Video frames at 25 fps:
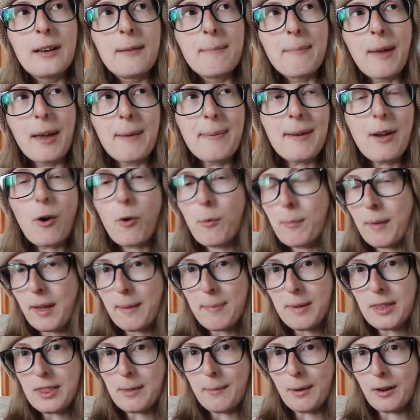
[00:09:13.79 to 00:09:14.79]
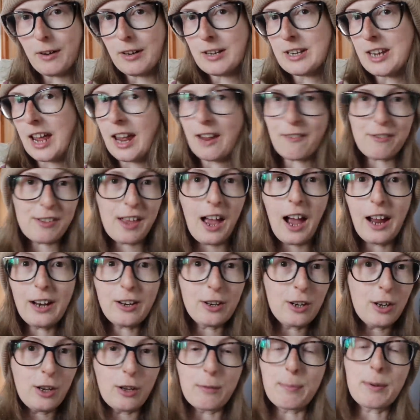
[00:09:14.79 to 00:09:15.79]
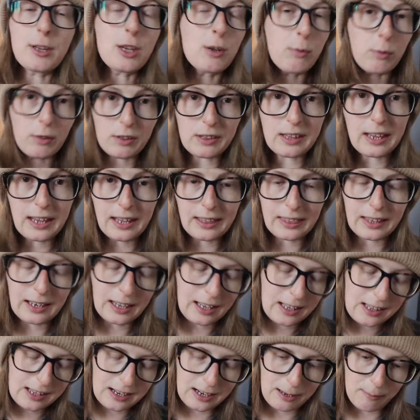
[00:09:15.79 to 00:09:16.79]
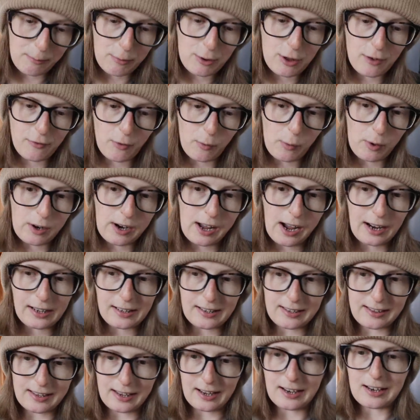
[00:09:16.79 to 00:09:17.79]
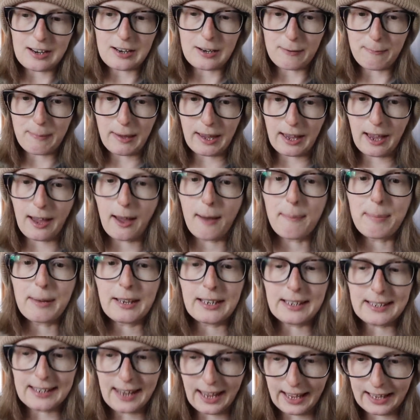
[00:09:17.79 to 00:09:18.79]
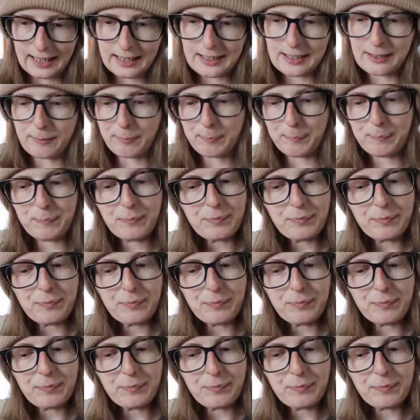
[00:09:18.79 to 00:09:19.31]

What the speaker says: maybe, or maybe the Miriam Toews, I don't know, but you will see in the next clip, whichever one I decide to pick up next.